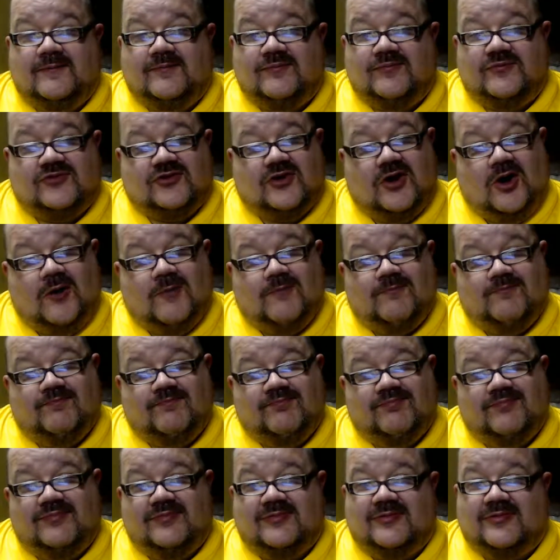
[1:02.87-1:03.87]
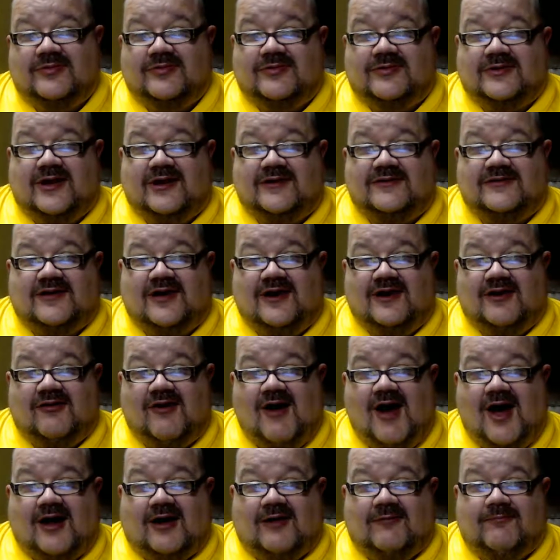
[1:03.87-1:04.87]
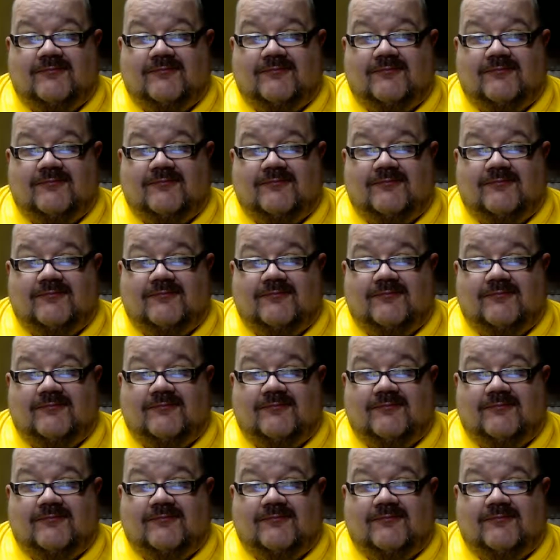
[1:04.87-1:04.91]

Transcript: So, let's get cracking.